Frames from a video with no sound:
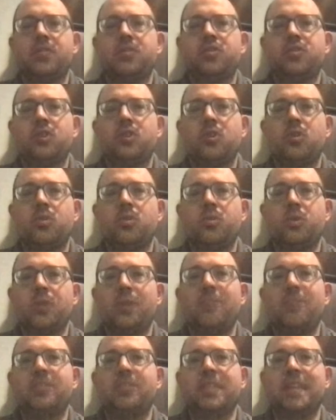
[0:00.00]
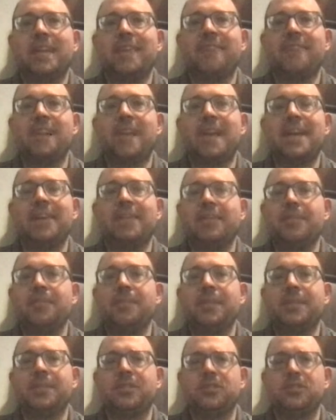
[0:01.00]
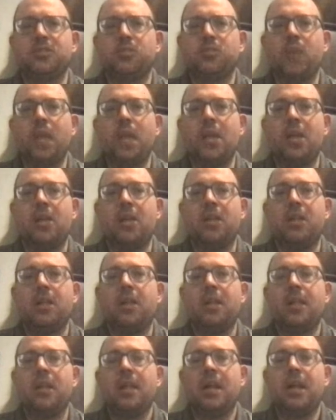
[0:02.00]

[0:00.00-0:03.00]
So you obviously have that in the mix as well.